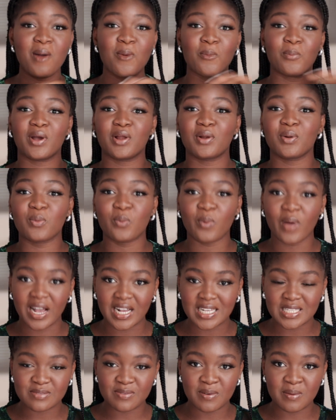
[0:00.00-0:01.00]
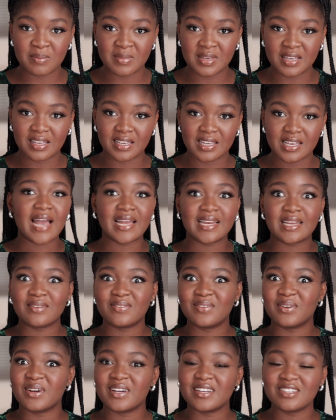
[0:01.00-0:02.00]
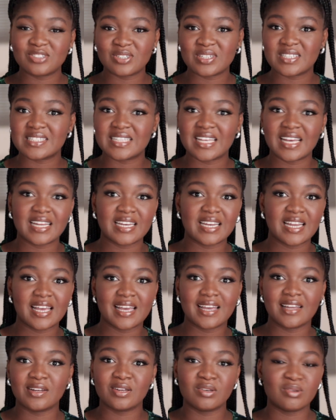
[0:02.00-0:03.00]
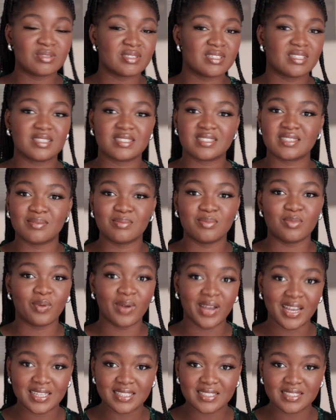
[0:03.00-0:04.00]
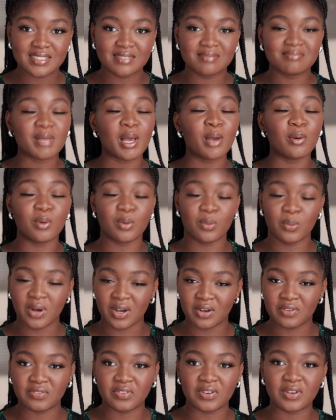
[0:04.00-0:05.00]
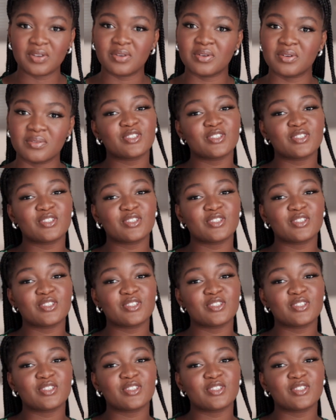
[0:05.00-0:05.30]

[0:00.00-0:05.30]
but it worked for me, and if you're interested in losing some weight, it will work for you.